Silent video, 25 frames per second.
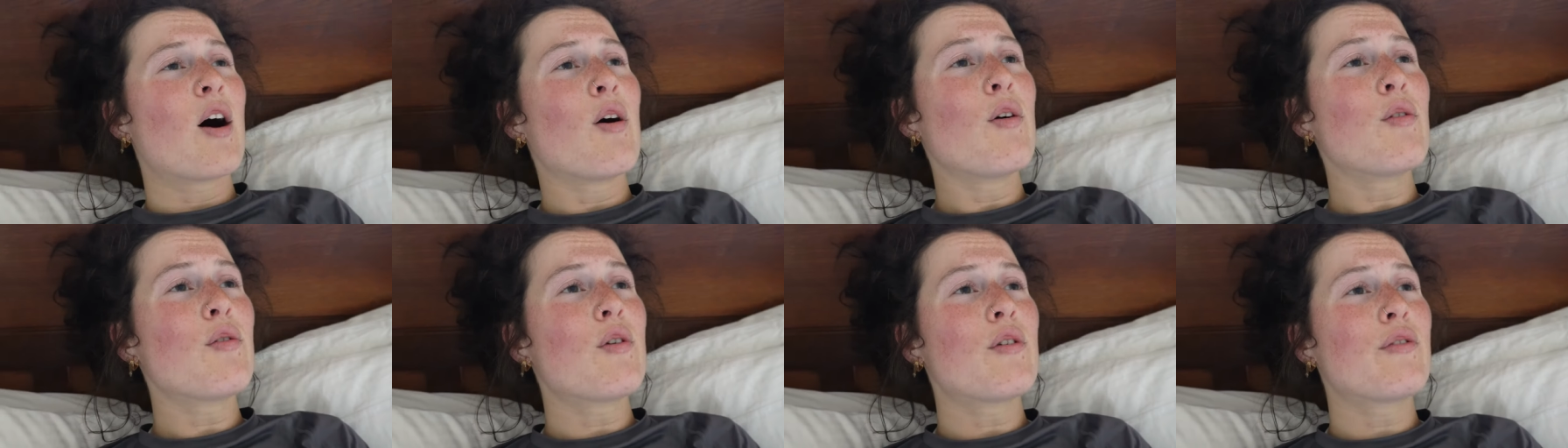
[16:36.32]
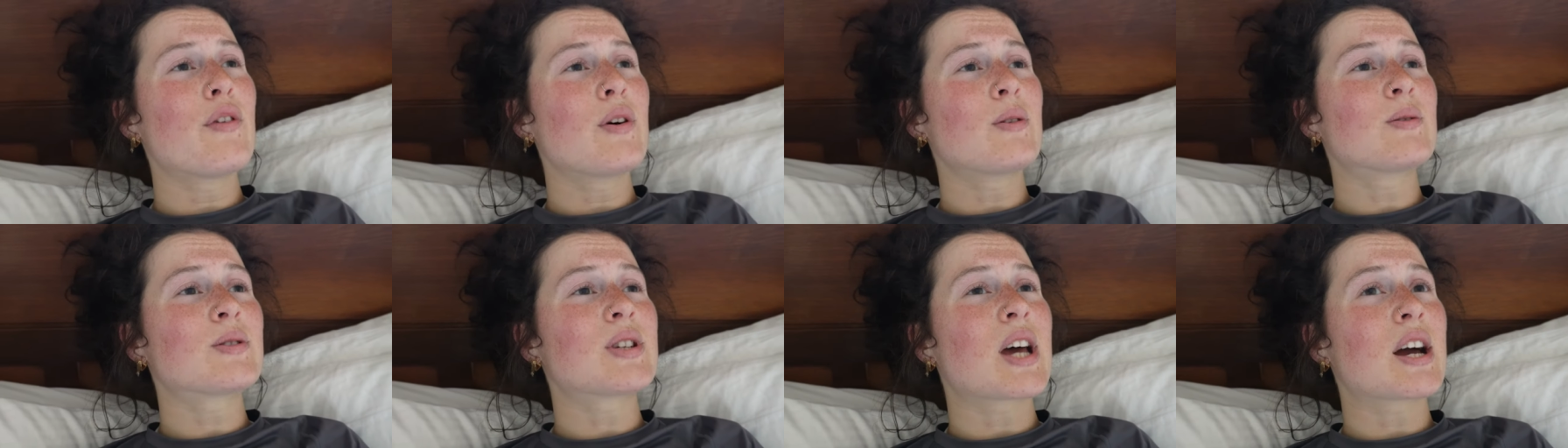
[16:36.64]
don't know
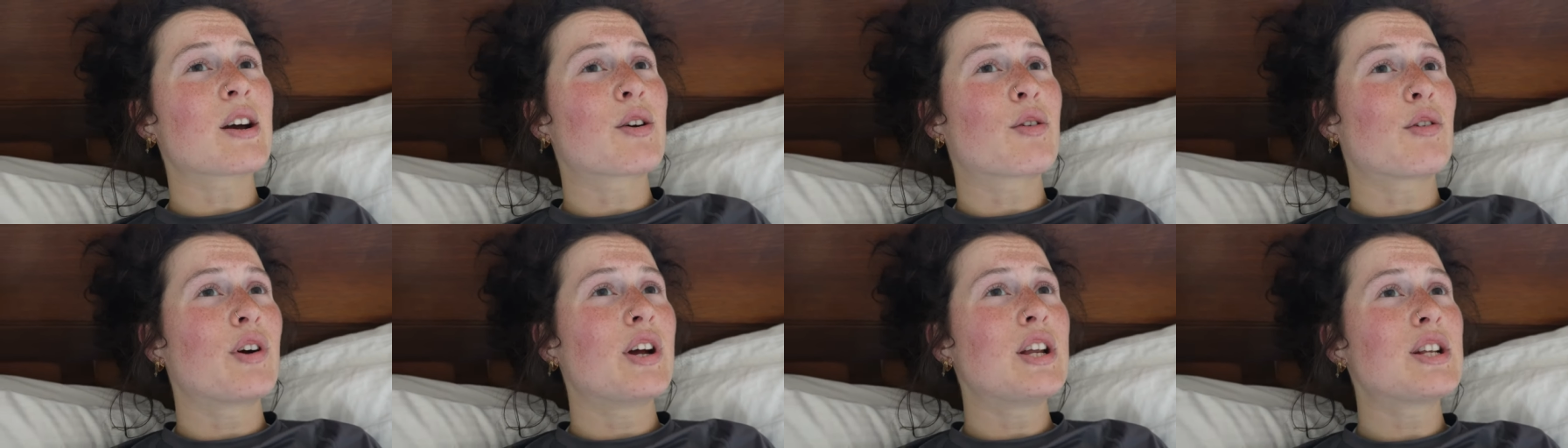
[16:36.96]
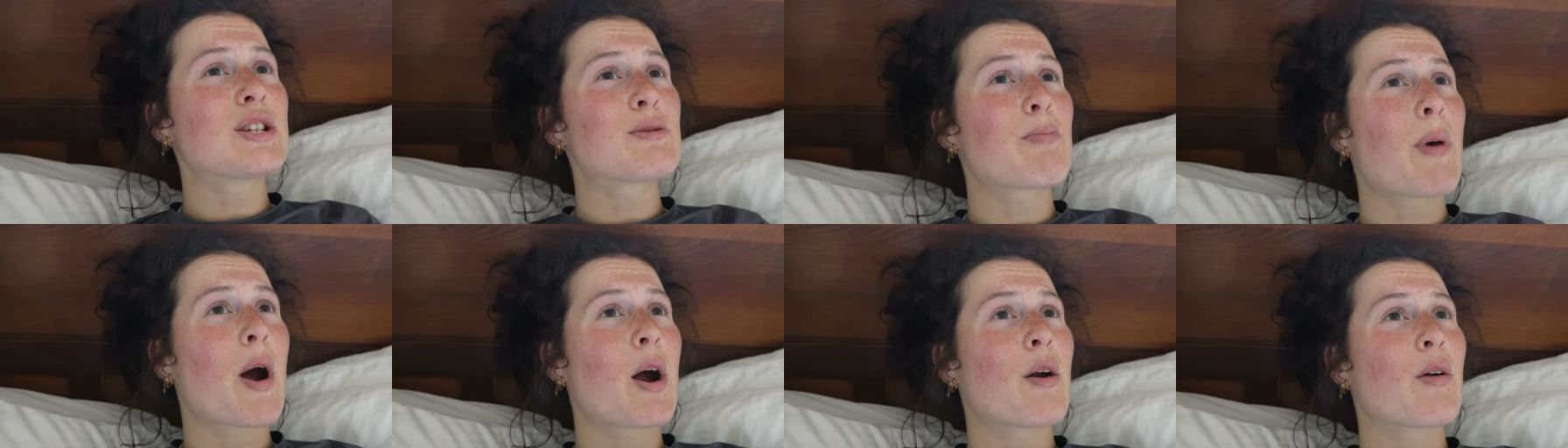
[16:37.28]
if it was that
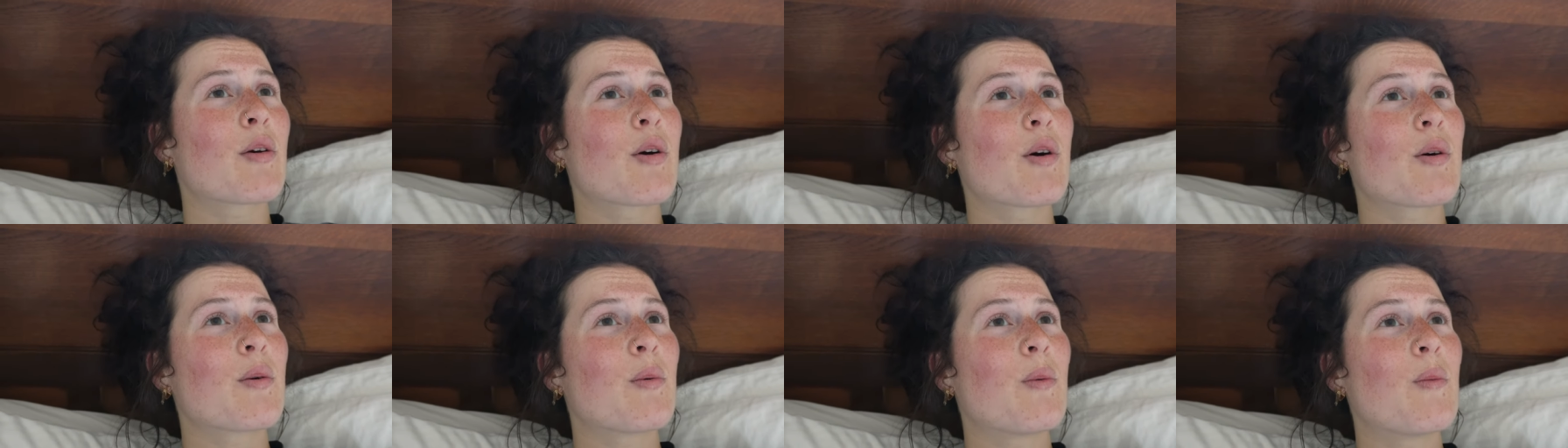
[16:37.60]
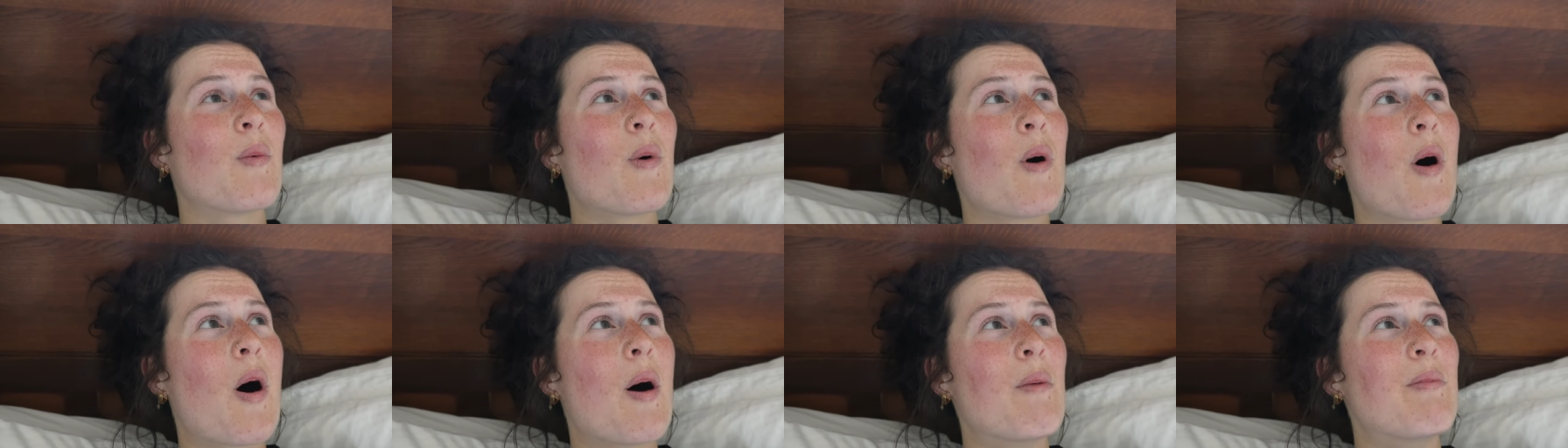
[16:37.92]
greens powder or
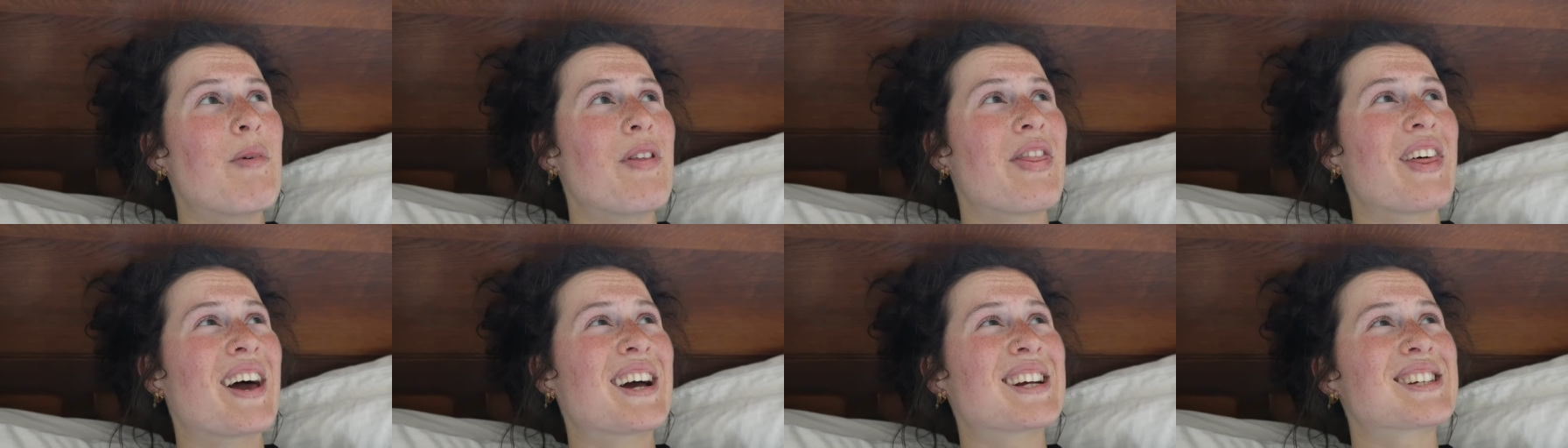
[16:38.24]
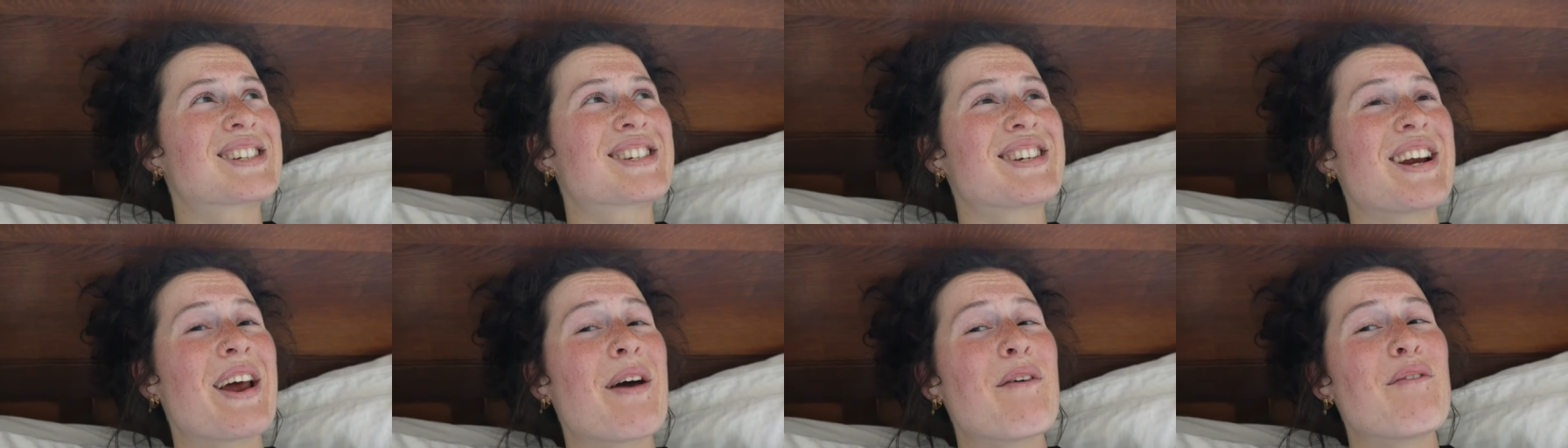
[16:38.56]
what, but
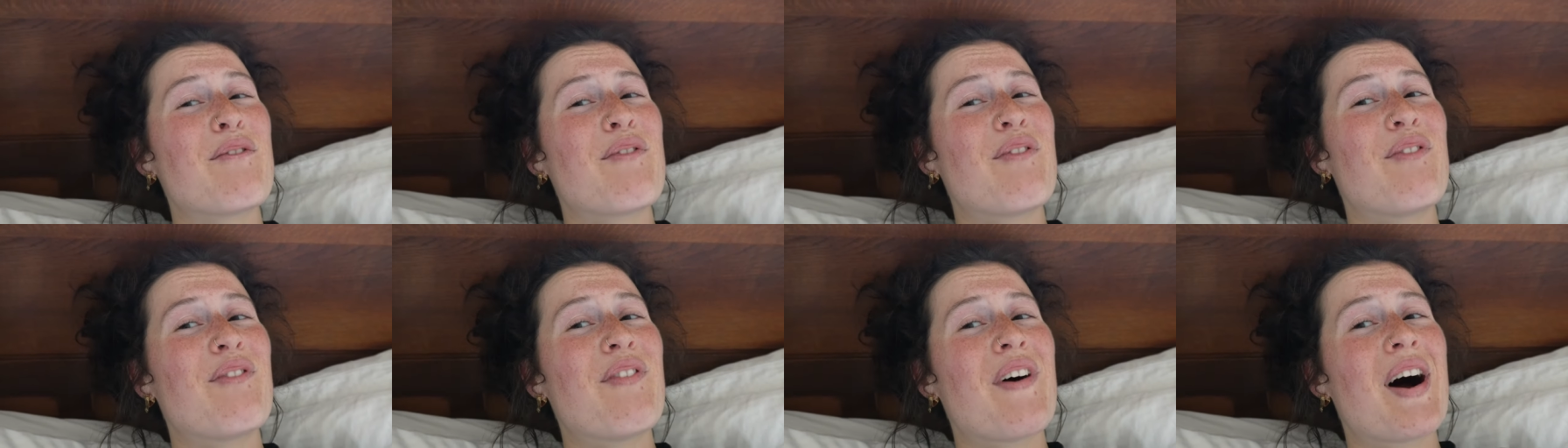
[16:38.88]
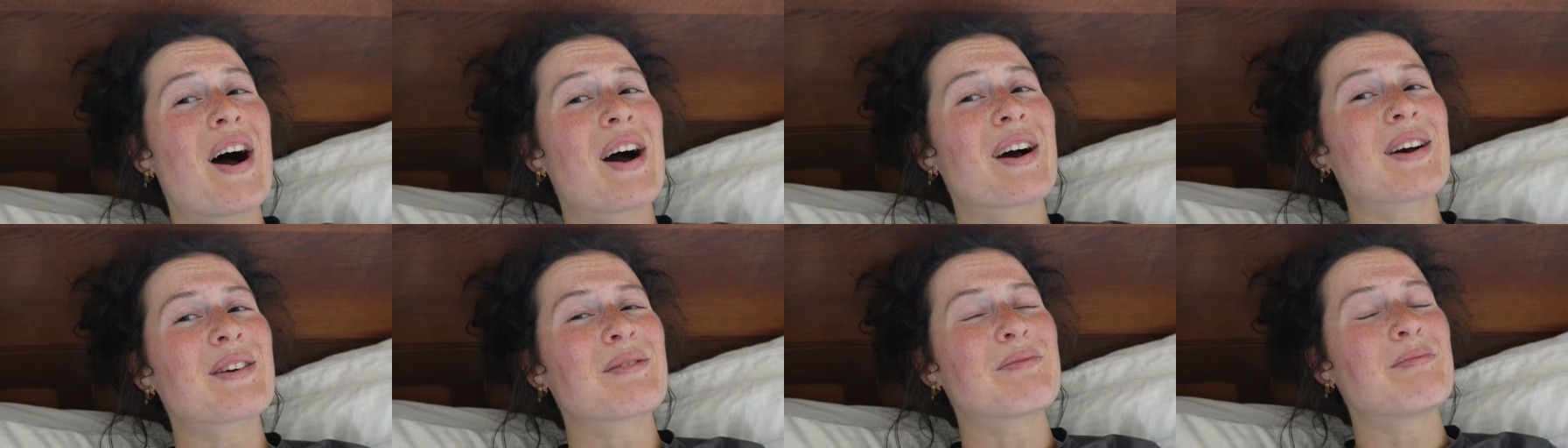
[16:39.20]
that shit
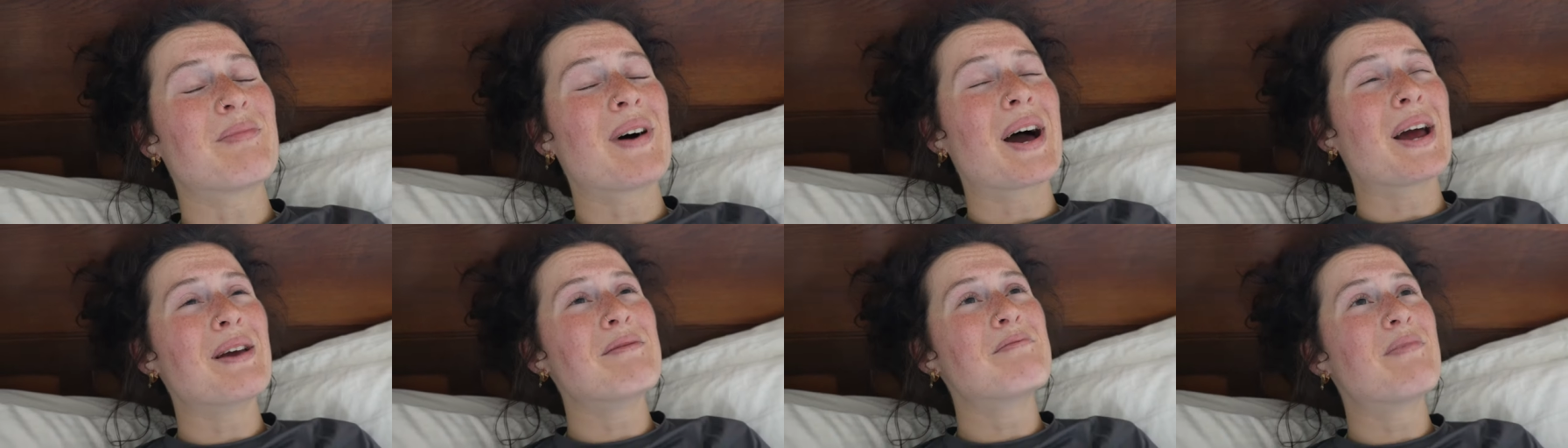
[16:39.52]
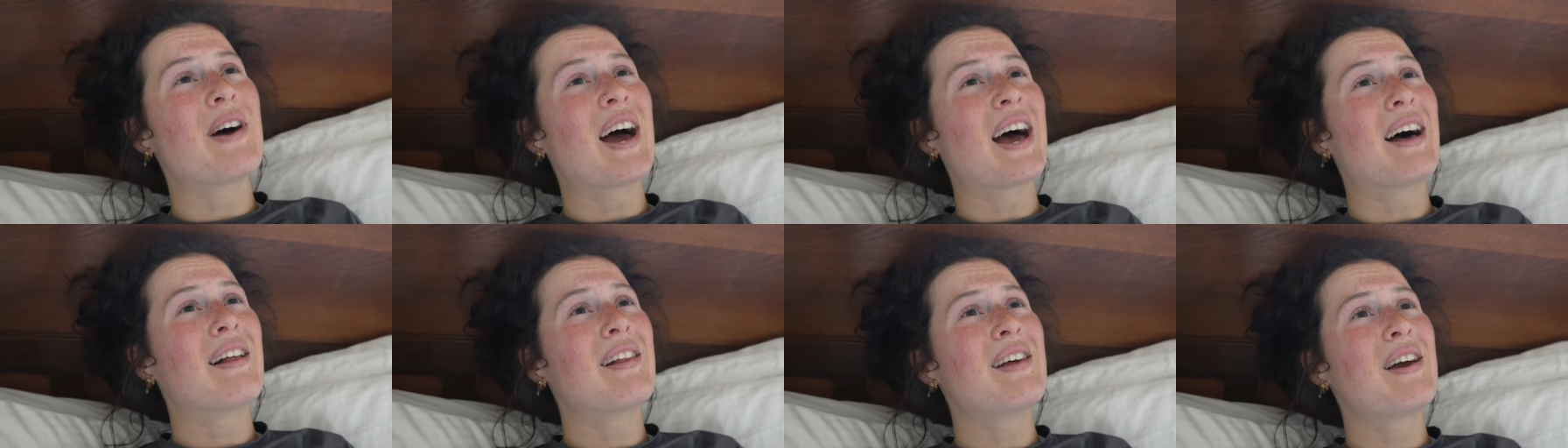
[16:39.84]
fucked my
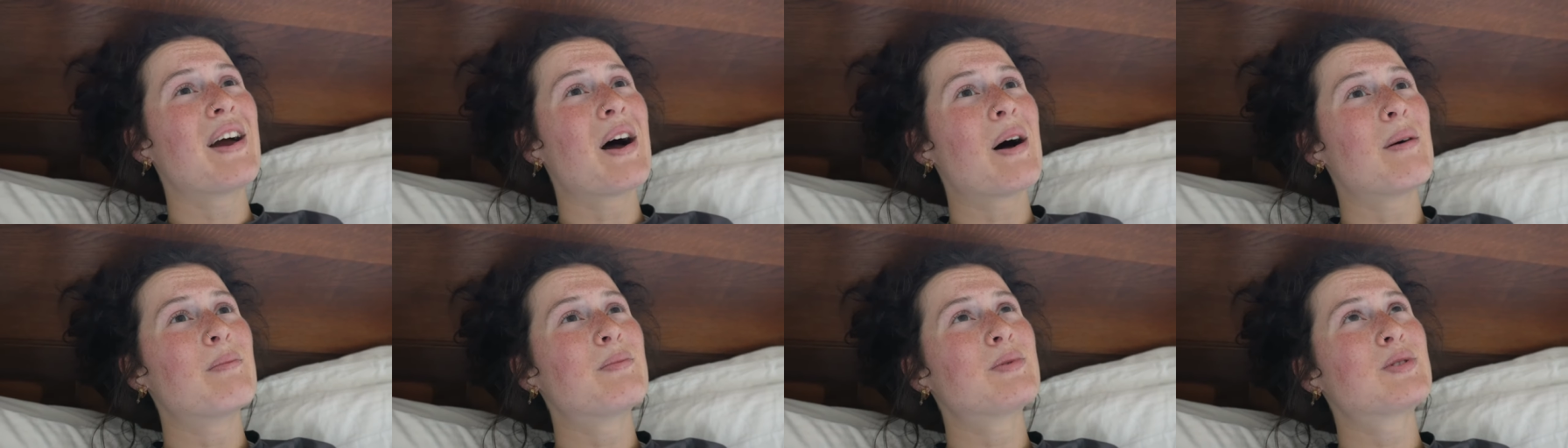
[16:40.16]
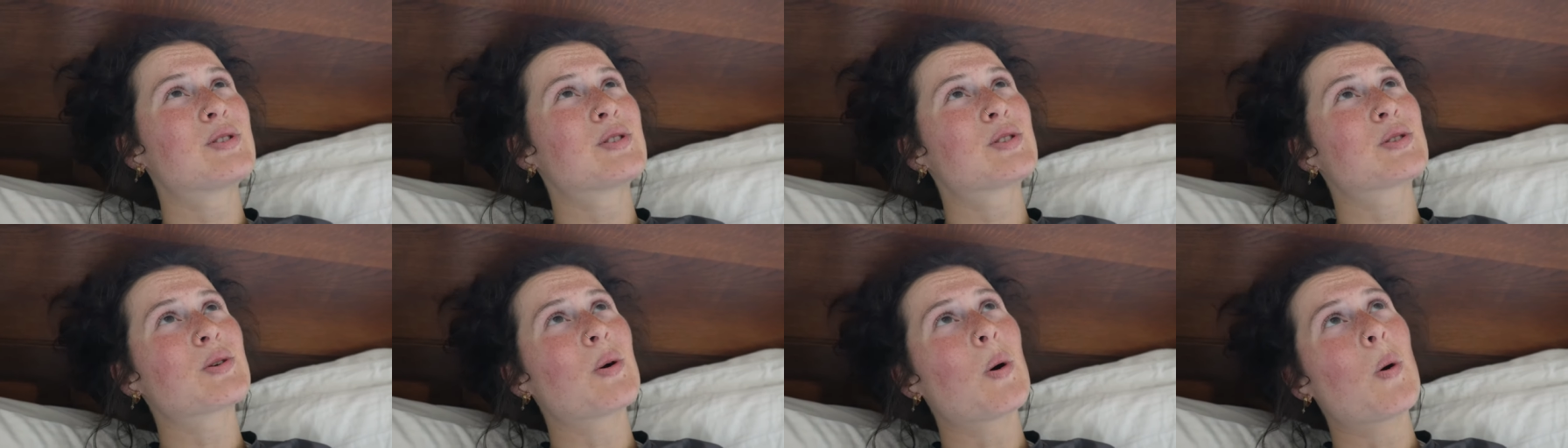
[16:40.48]
belly up
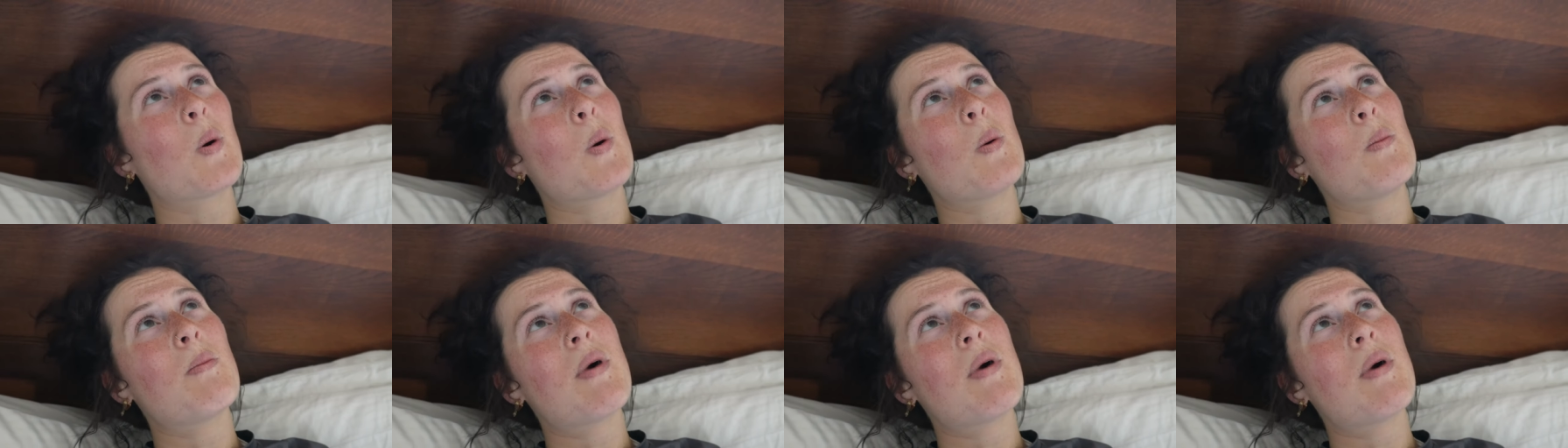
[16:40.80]
so